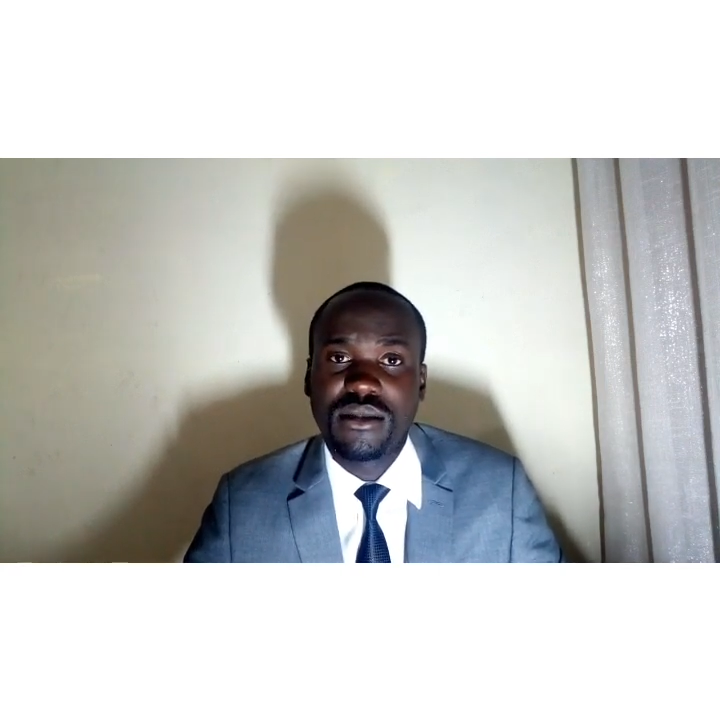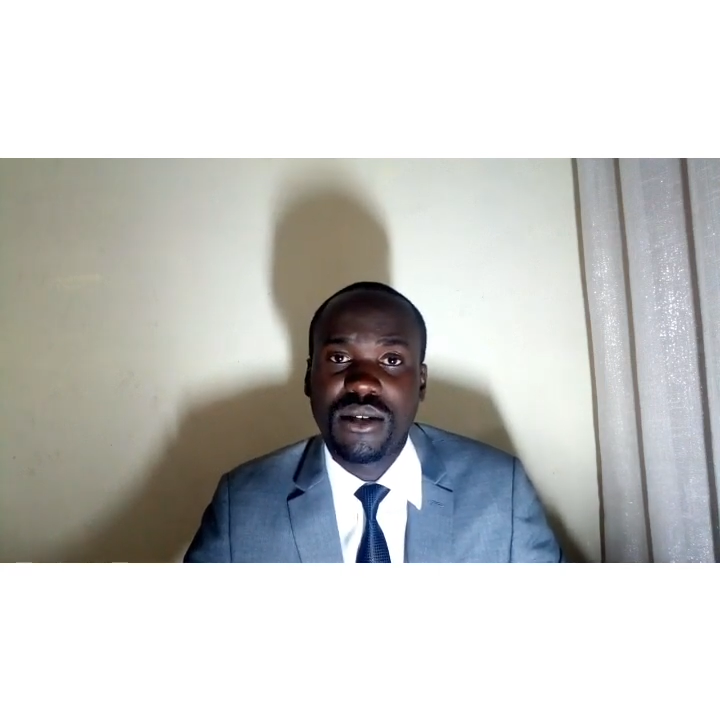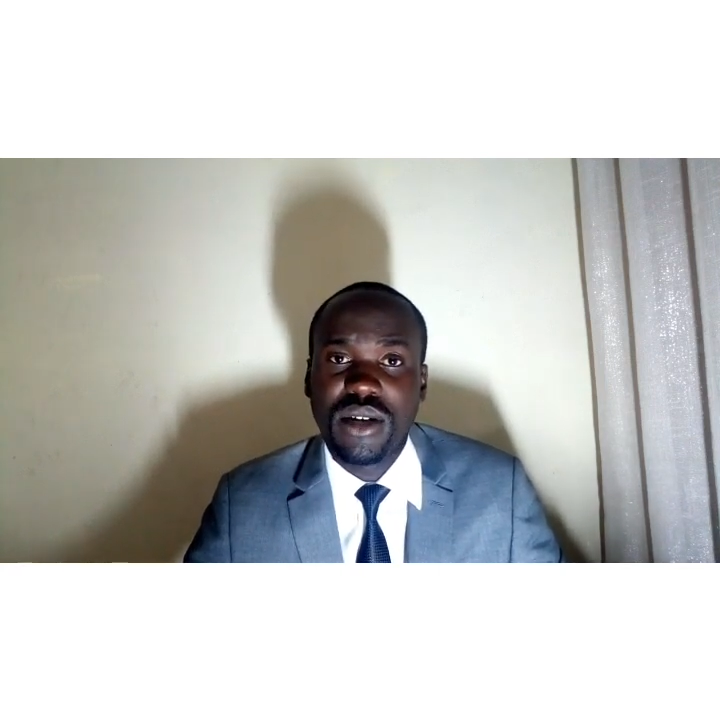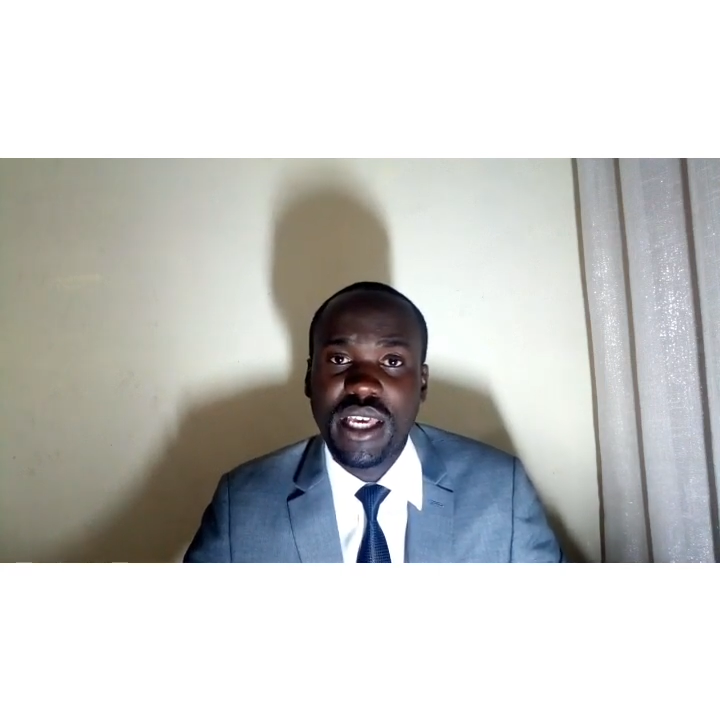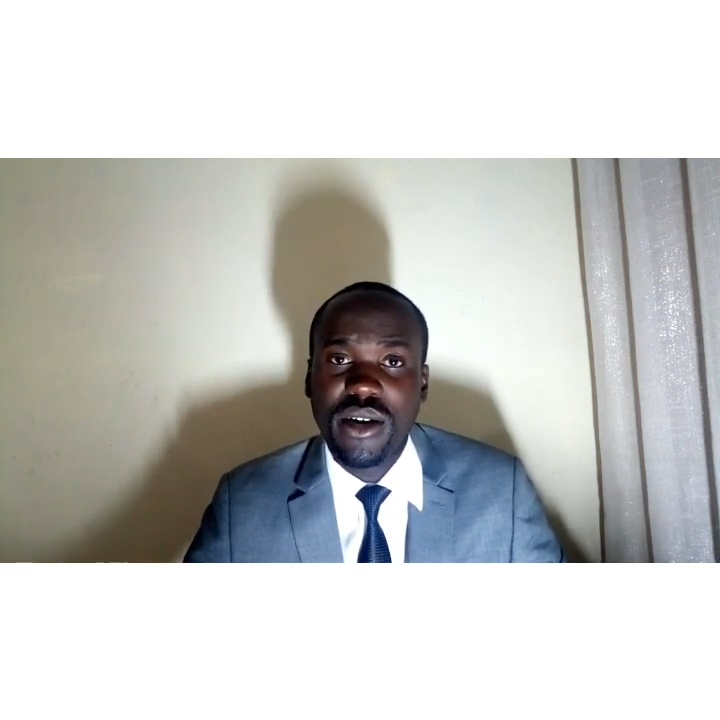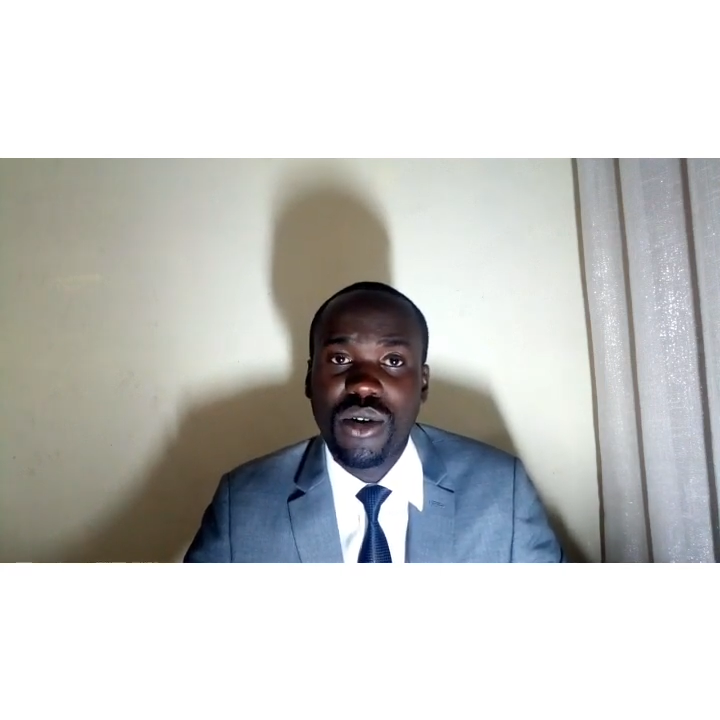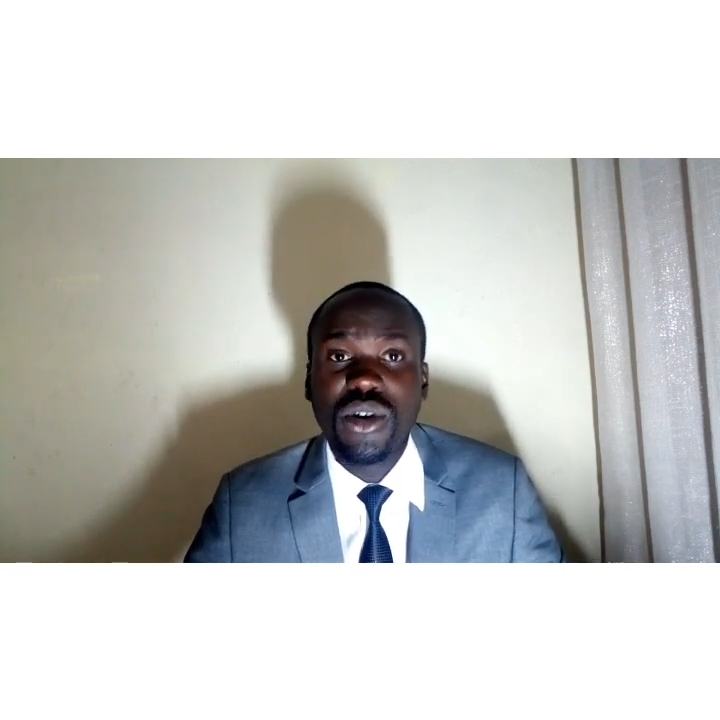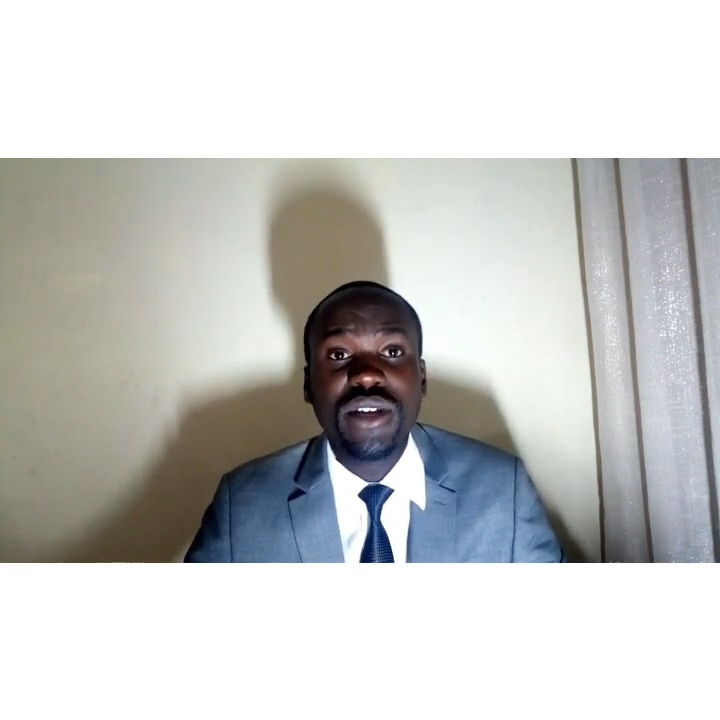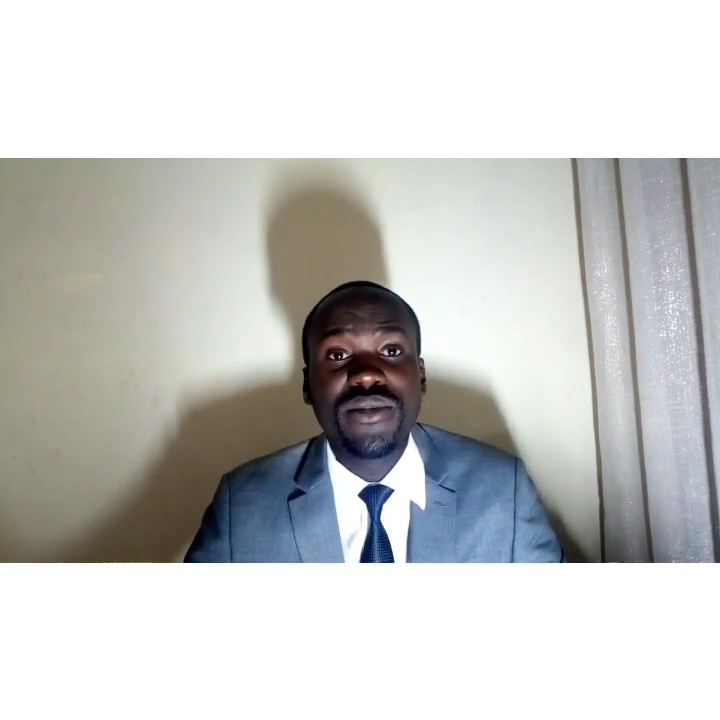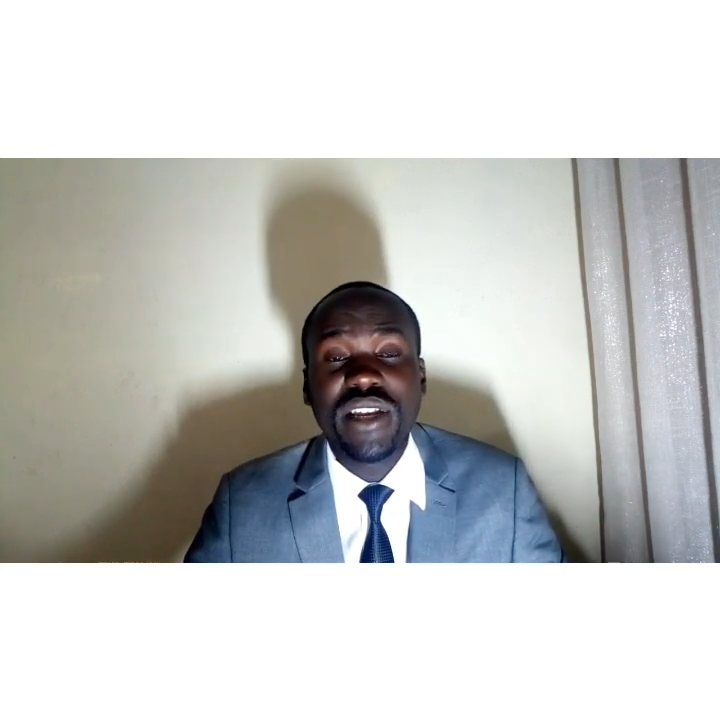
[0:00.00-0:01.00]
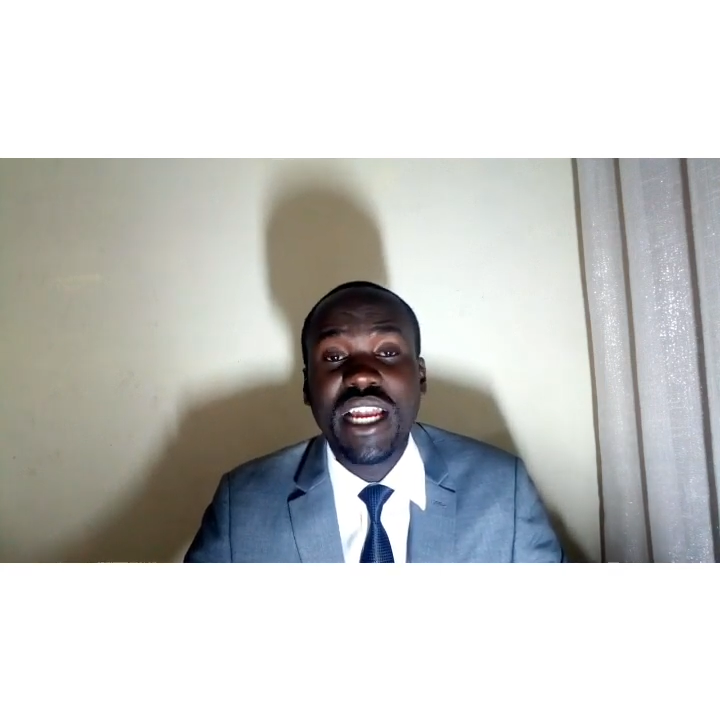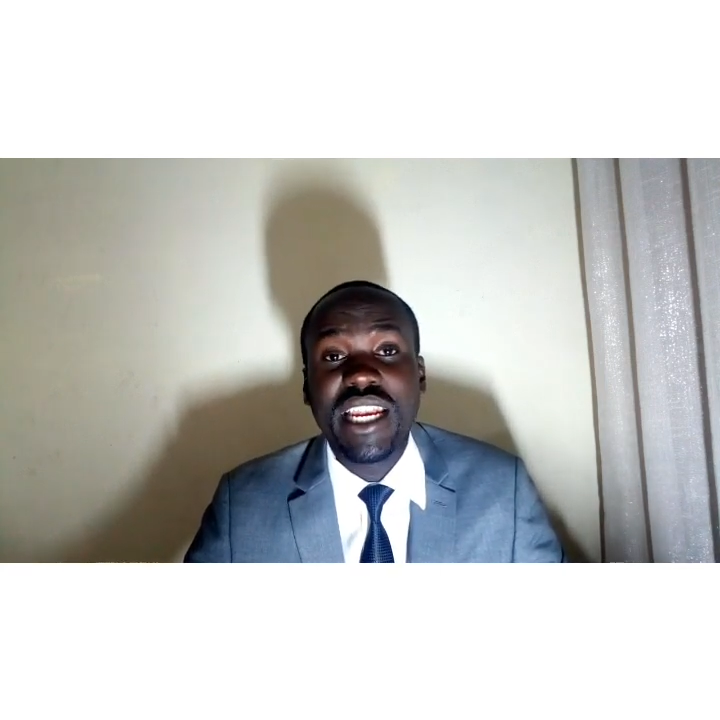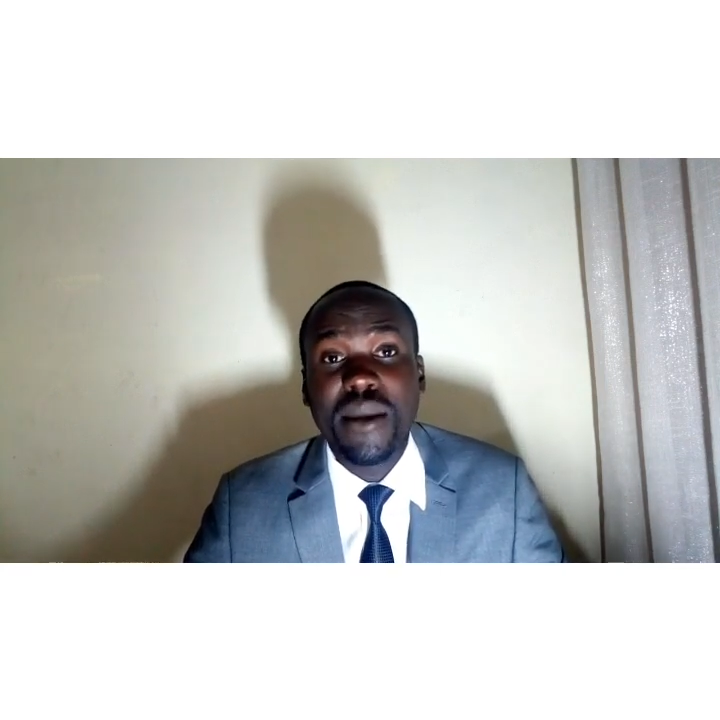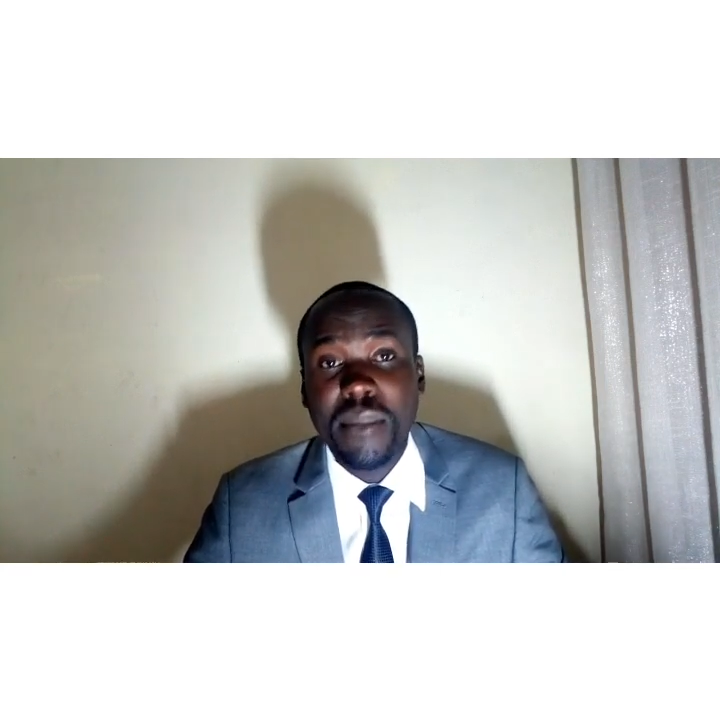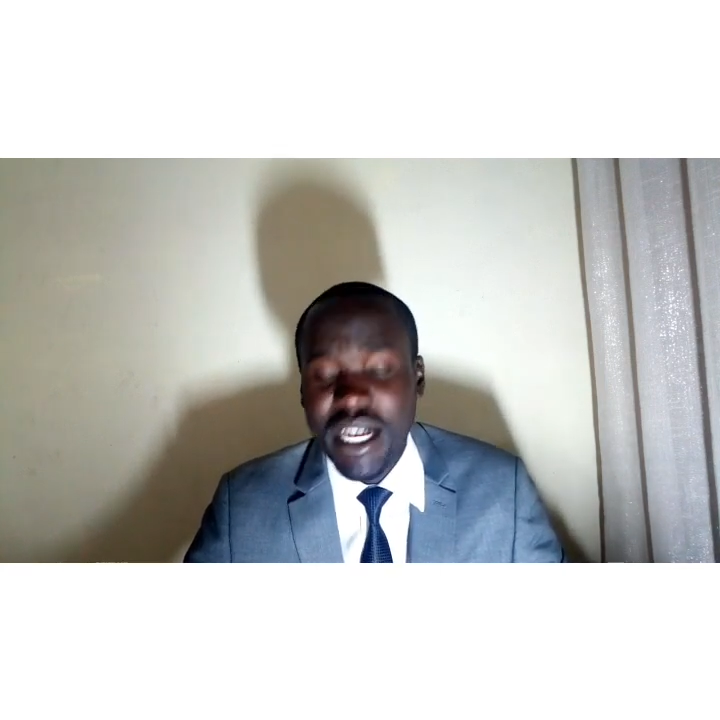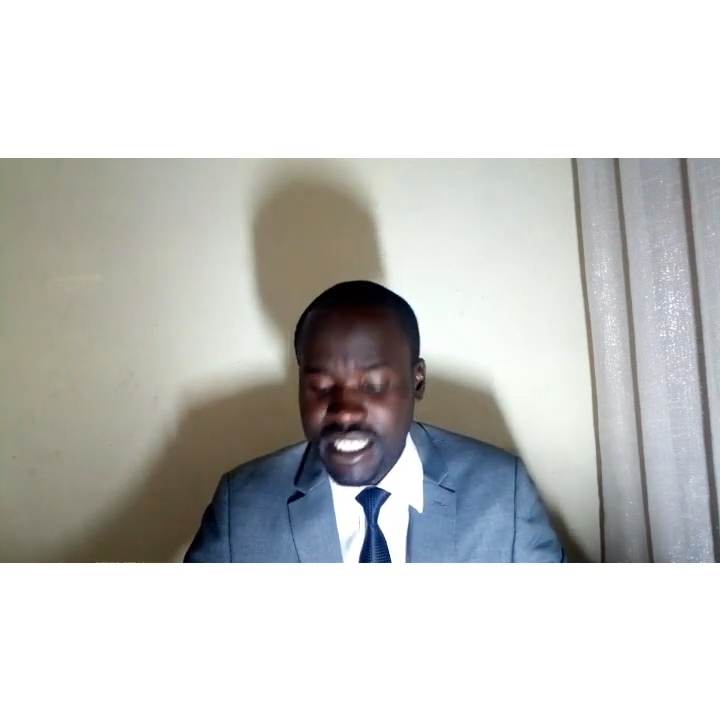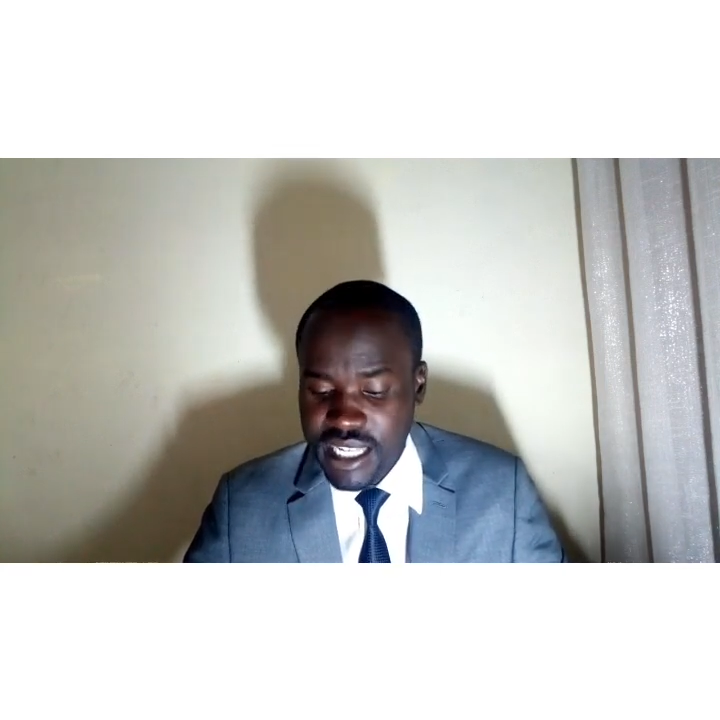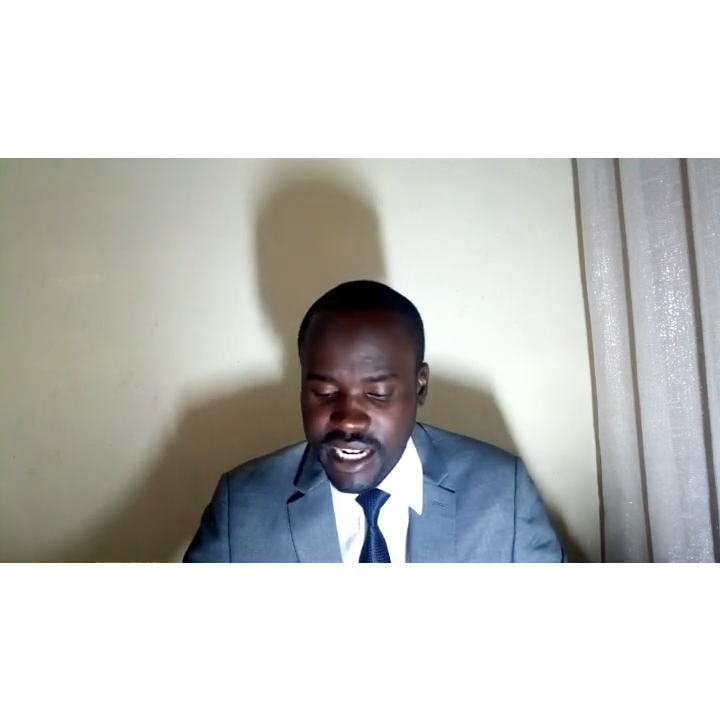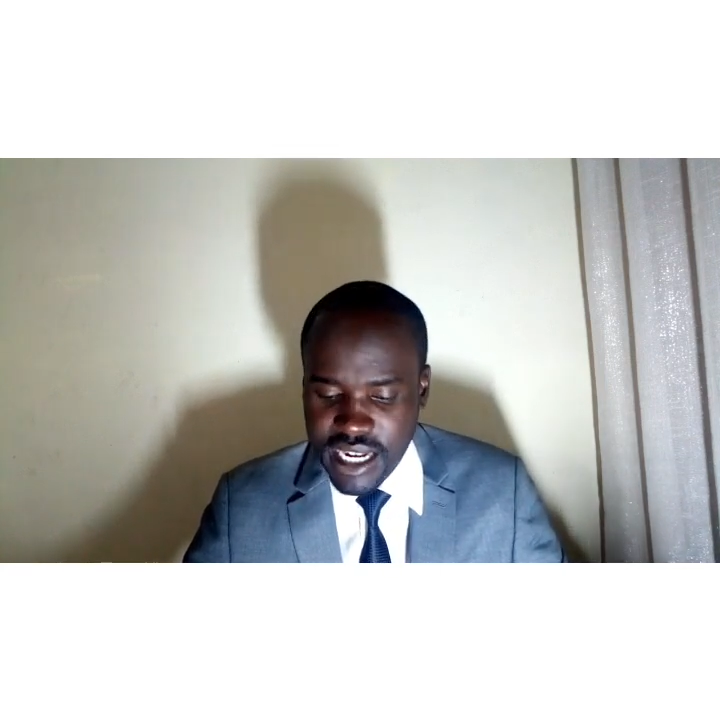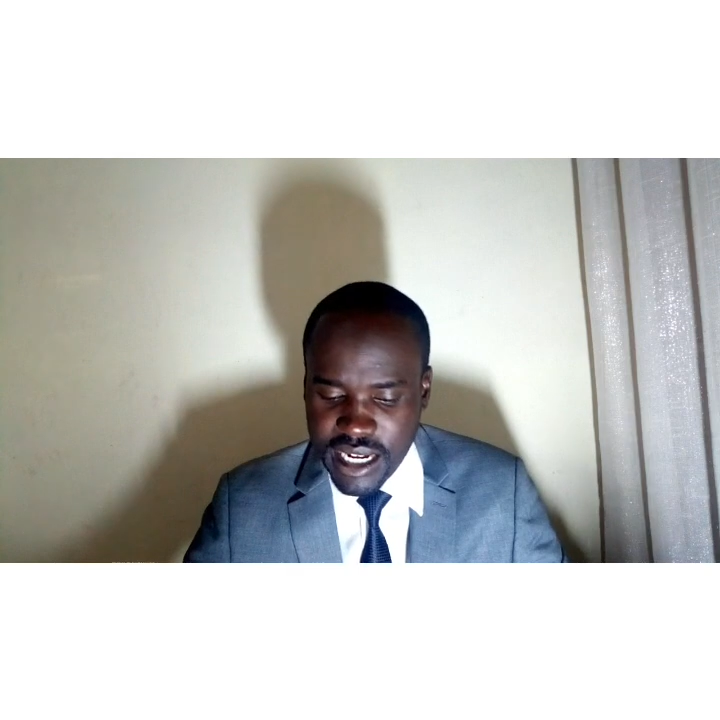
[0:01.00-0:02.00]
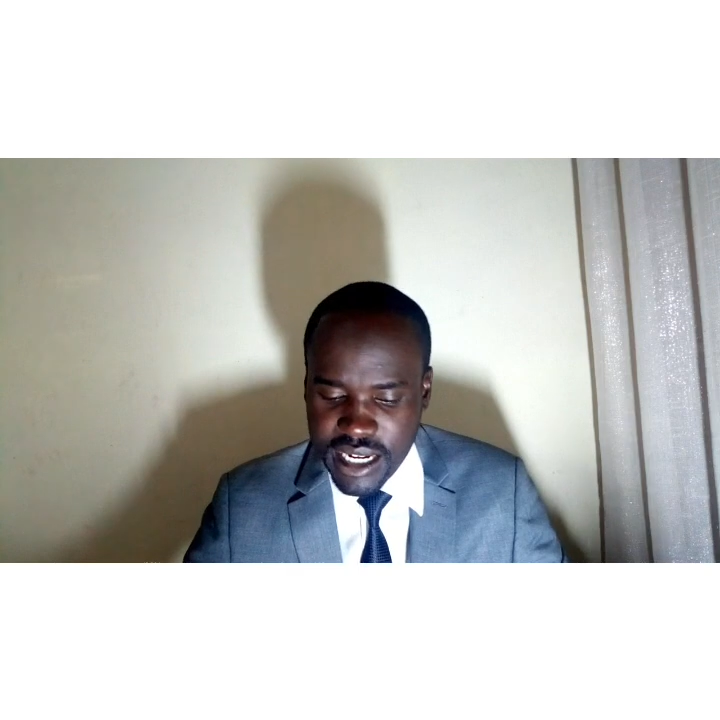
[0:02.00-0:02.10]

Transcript: okay, or even an ambassador.